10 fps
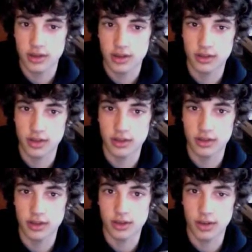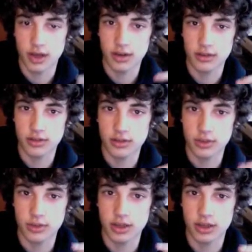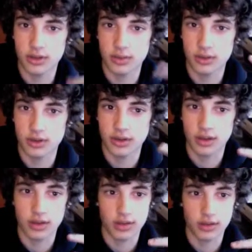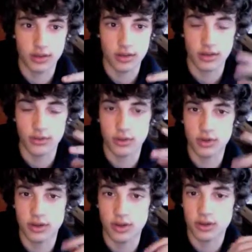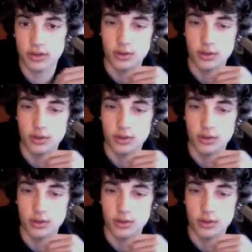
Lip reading: then he waited 2 weeks, 14 days, I think. Yeah, 14 days, 2